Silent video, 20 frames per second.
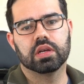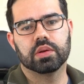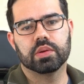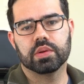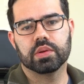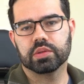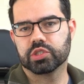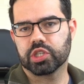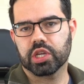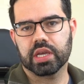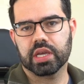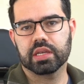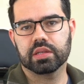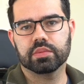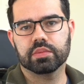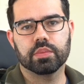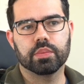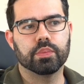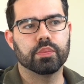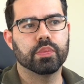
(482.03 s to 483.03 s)
chain,
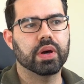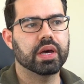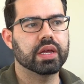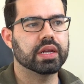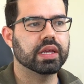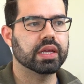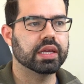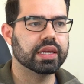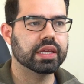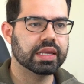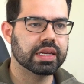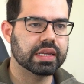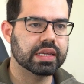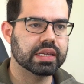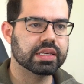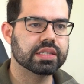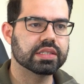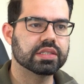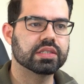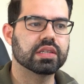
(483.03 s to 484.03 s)
but it
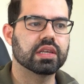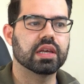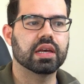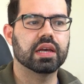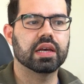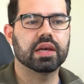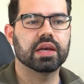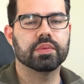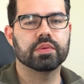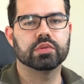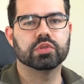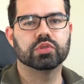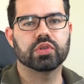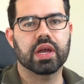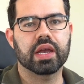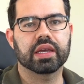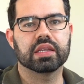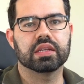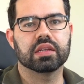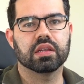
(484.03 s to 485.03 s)
is
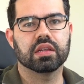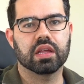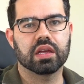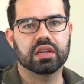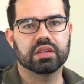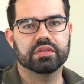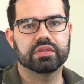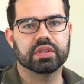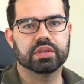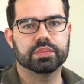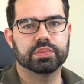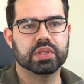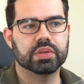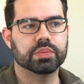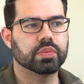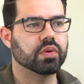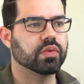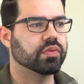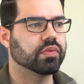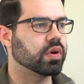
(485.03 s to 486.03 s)
dragging a lot of the
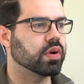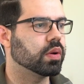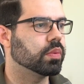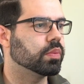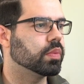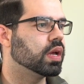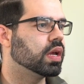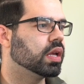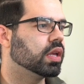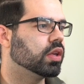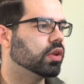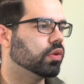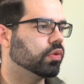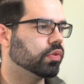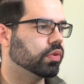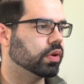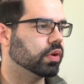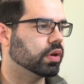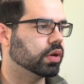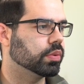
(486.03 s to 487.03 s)
people from
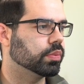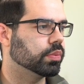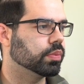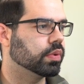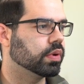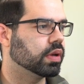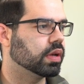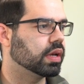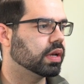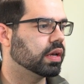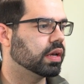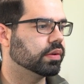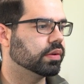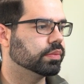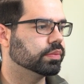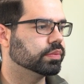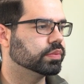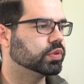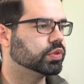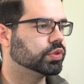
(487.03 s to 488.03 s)
Ethereum
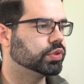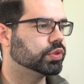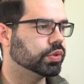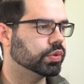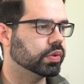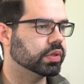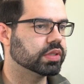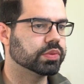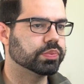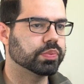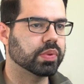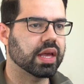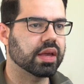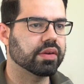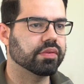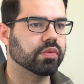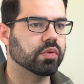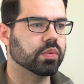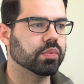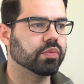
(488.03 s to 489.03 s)
to its
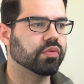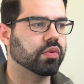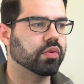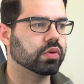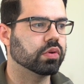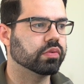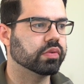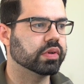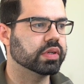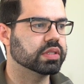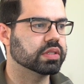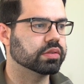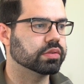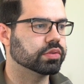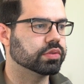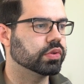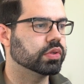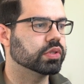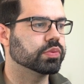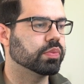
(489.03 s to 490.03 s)
platform for a reason,
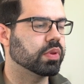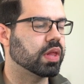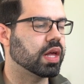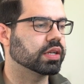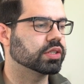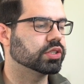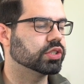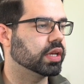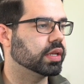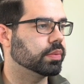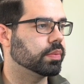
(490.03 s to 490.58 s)
to its blockchain.